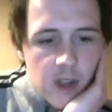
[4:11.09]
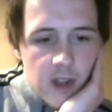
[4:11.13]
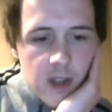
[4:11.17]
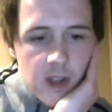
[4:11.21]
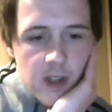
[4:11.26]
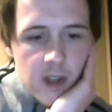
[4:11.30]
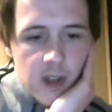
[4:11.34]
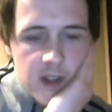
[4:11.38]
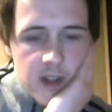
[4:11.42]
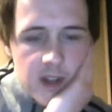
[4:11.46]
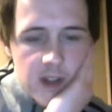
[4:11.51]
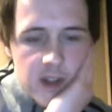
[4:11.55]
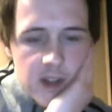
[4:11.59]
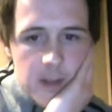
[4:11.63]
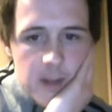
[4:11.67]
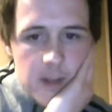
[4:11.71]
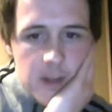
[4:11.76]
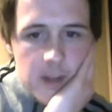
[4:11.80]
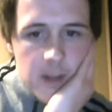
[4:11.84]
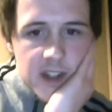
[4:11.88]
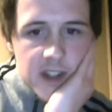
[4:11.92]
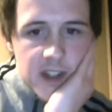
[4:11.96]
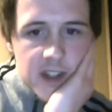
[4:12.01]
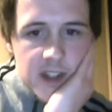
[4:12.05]
So, is
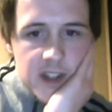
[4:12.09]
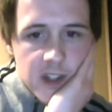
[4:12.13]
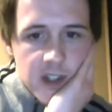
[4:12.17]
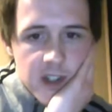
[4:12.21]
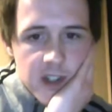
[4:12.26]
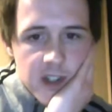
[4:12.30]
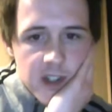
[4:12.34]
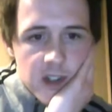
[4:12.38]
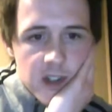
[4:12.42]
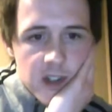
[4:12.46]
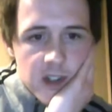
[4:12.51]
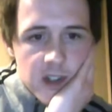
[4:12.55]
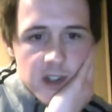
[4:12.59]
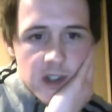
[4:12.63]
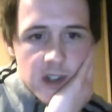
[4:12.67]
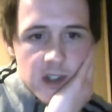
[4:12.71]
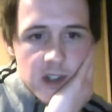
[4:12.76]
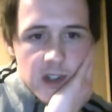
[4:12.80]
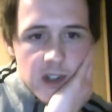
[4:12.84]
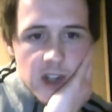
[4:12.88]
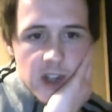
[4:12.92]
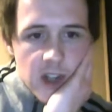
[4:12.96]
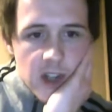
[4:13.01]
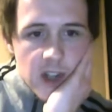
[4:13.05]
medicine
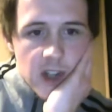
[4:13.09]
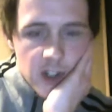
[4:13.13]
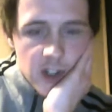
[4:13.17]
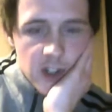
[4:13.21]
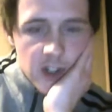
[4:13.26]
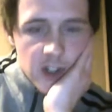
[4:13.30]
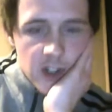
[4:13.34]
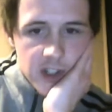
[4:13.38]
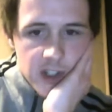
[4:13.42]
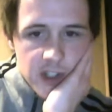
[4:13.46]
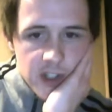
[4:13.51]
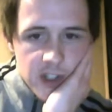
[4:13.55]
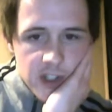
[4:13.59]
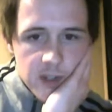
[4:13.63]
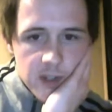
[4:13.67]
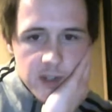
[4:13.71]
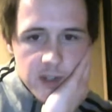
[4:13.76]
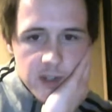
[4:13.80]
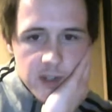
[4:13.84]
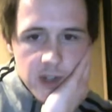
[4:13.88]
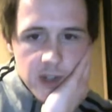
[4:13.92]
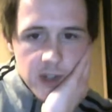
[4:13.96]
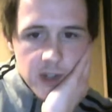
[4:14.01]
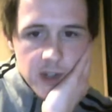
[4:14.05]
a short-term
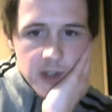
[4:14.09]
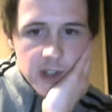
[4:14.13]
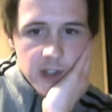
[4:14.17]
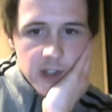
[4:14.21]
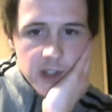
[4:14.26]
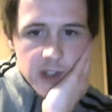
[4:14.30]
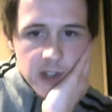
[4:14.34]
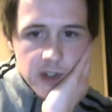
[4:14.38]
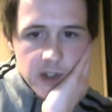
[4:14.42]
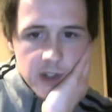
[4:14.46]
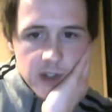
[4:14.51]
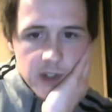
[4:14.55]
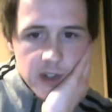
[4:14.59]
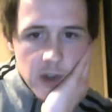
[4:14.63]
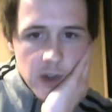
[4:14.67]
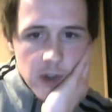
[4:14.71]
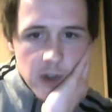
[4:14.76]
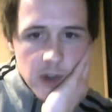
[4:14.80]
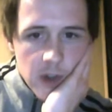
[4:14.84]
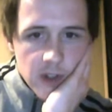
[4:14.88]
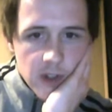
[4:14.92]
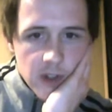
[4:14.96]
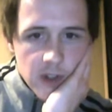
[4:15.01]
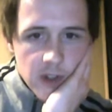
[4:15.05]
solution to a
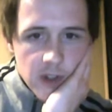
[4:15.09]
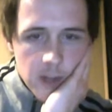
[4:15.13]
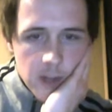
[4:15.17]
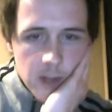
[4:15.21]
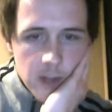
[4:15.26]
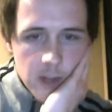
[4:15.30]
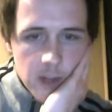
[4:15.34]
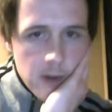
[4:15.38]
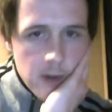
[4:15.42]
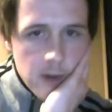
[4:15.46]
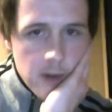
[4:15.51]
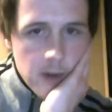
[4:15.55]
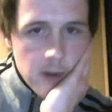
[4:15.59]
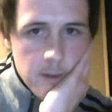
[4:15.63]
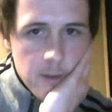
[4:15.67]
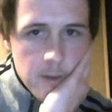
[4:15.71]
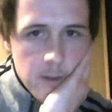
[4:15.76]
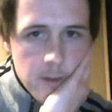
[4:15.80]
long-term problem?